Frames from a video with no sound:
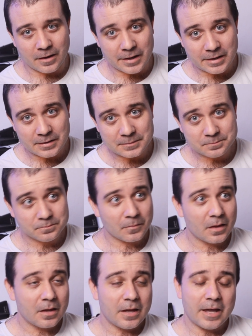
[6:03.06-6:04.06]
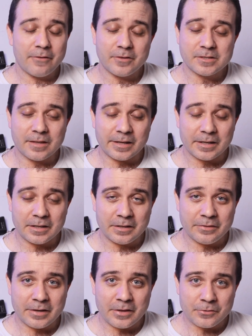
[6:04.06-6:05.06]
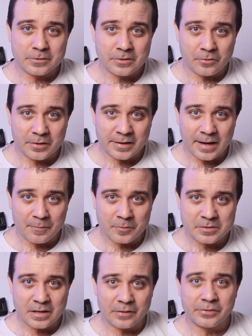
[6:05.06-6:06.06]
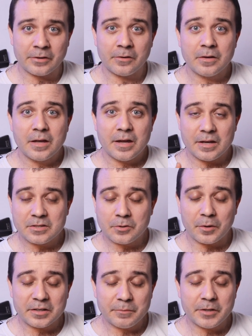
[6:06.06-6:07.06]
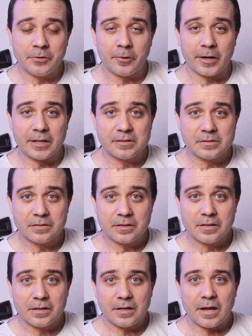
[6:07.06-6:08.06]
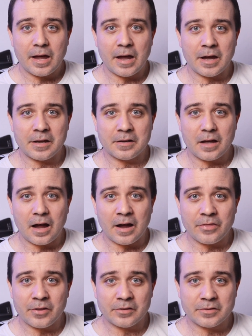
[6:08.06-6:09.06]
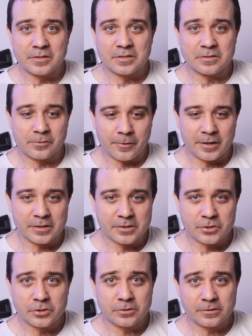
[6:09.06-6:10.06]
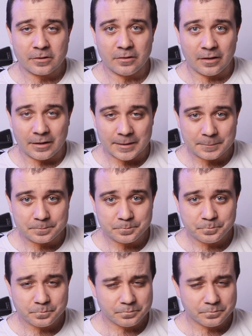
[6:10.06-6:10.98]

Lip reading: is like. If it's like any of the other Sony cameras out there, it's going to be great. And I think this is a great addition to the line.